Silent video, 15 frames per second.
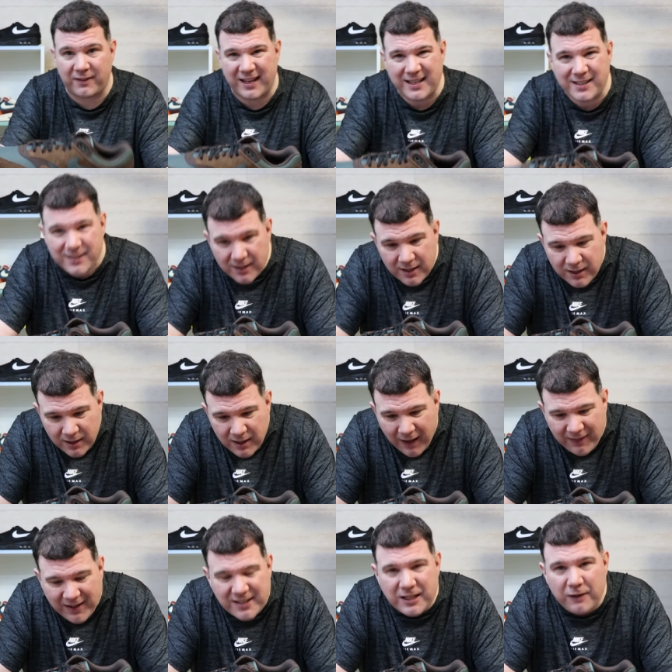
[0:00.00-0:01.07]
at these
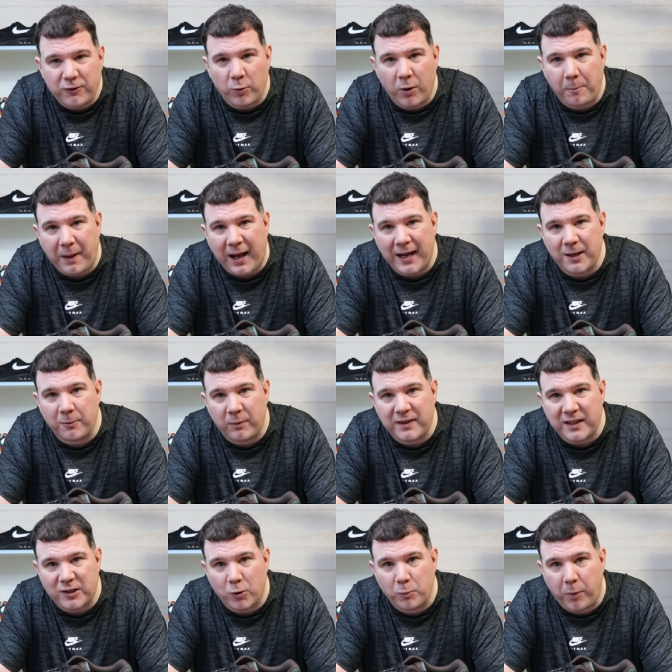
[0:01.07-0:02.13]
and then see if you want to buy them when
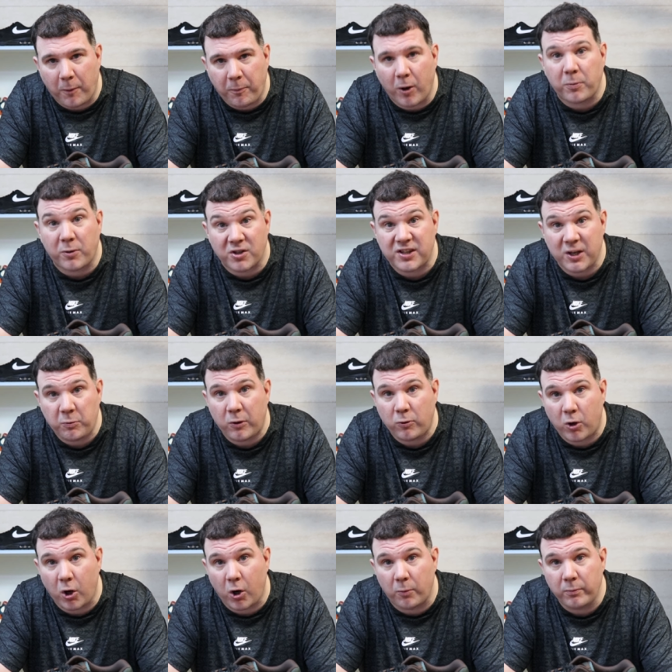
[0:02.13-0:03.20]
they do pop up, because they will
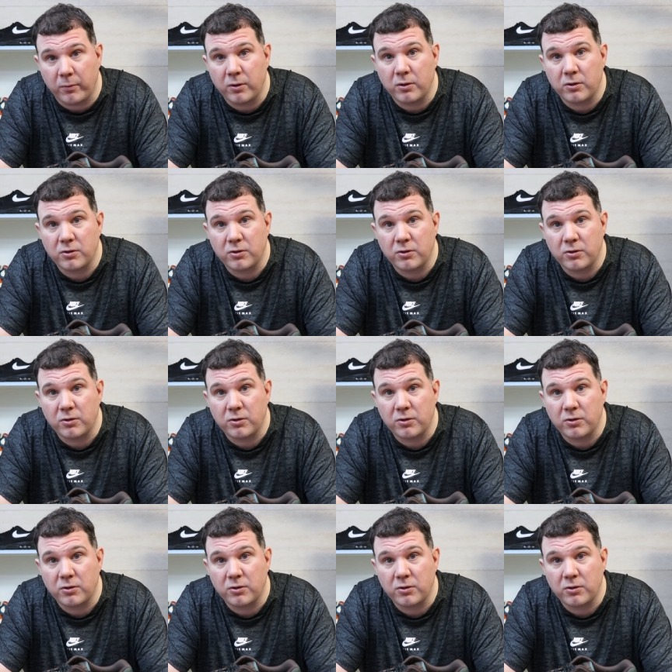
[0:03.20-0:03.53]
come.